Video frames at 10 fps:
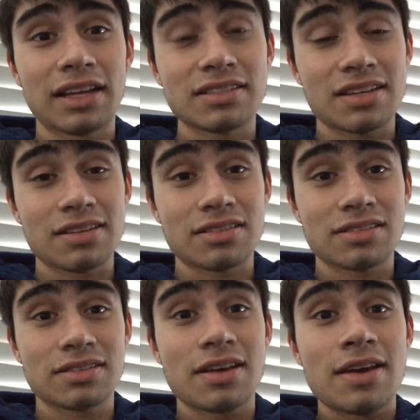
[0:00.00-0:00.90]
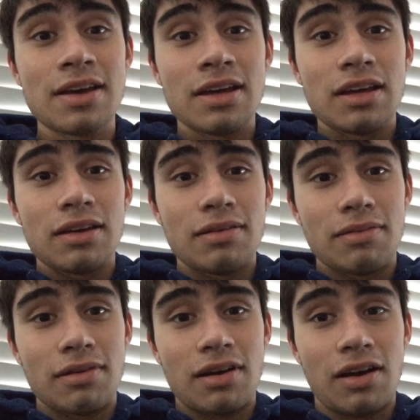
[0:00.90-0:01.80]
That's because
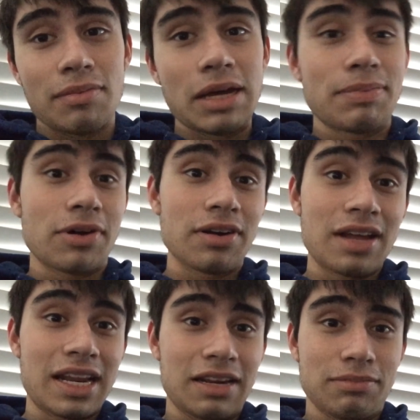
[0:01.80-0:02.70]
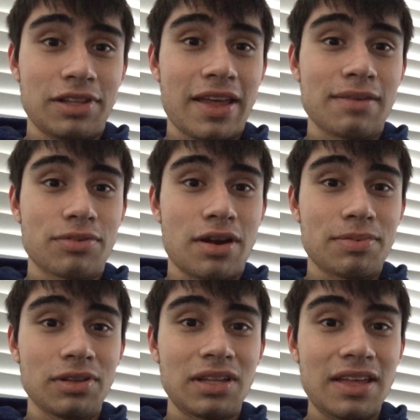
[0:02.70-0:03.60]
on my part, I didn't plan
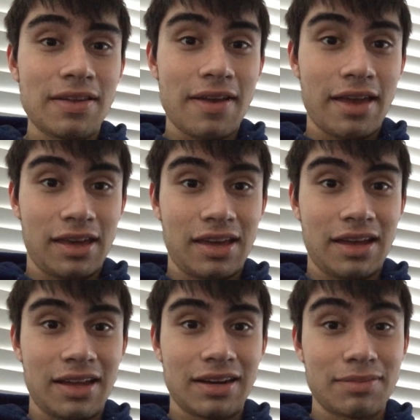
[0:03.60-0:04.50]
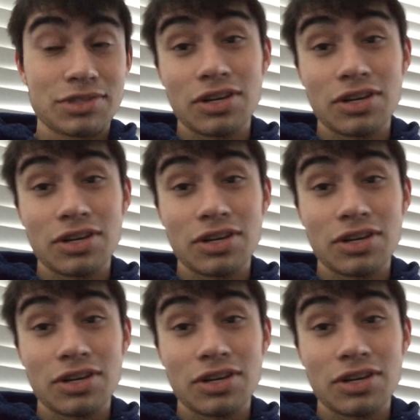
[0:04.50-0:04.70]
properly, and I'm